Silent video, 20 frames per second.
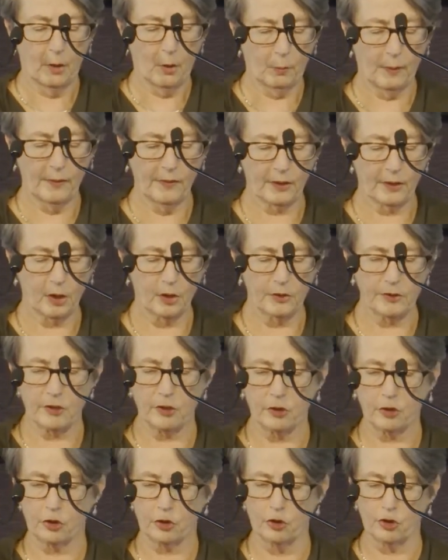When the
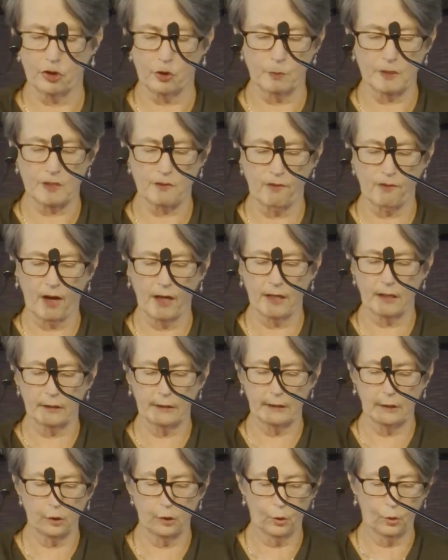Constitution was
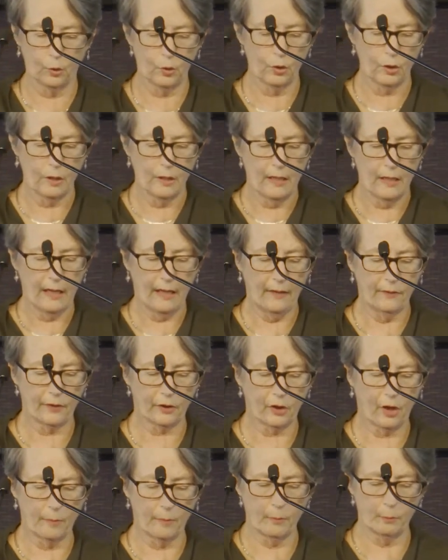finally law and the
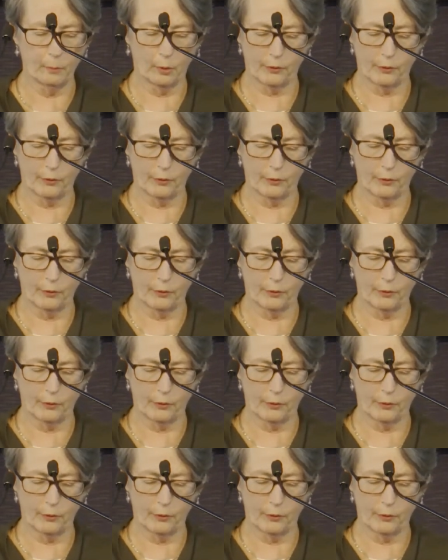Commonwealth